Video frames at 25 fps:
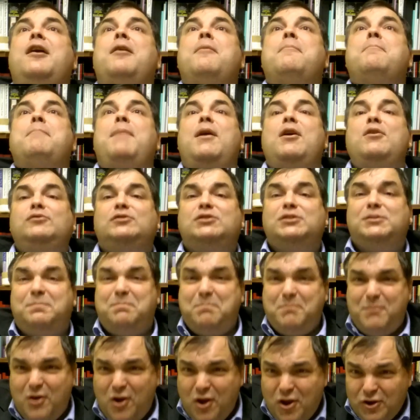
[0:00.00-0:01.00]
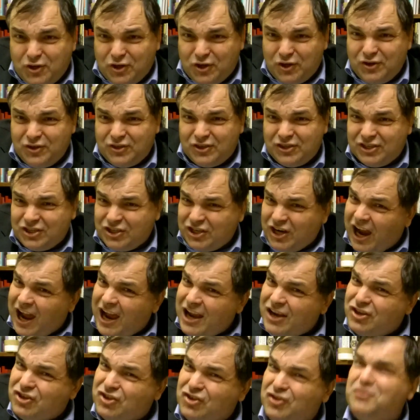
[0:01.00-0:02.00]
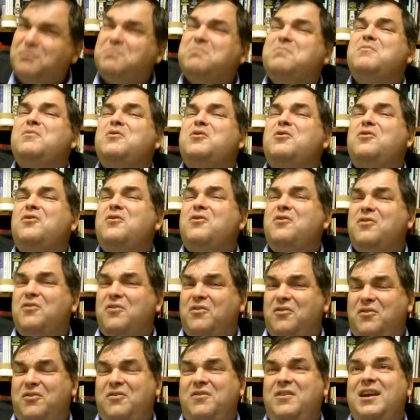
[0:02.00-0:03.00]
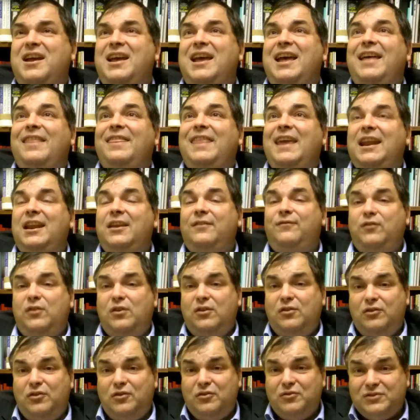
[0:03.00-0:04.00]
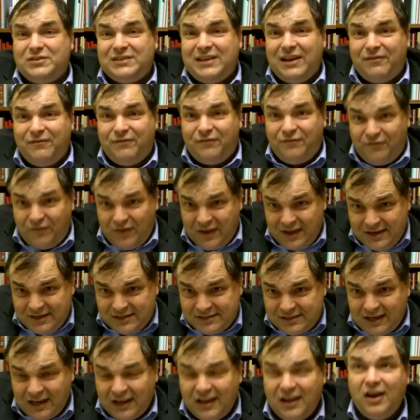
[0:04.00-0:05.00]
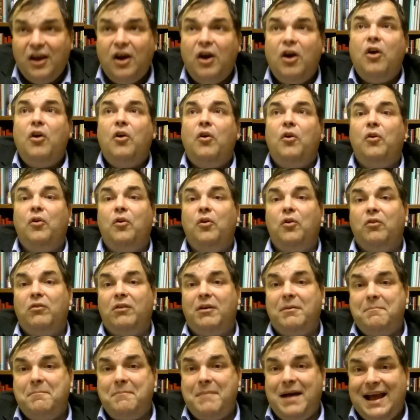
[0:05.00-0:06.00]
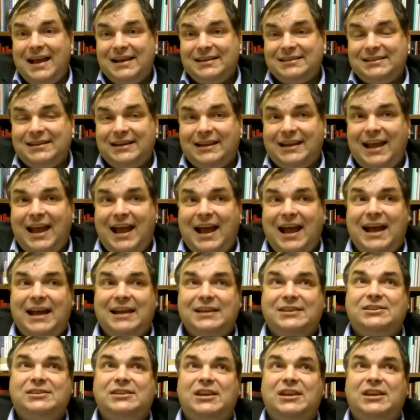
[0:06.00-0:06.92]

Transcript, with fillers: most merchants charge you more than if you used a Visa or a MasterCard.